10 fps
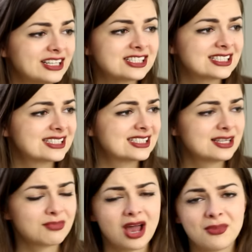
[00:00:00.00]
I just
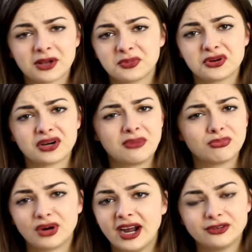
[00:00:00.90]
sit behind my computer and
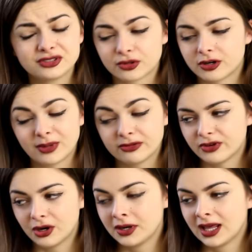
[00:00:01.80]
browse, or on my
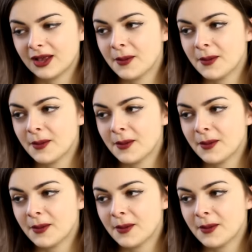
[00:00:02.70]
phone,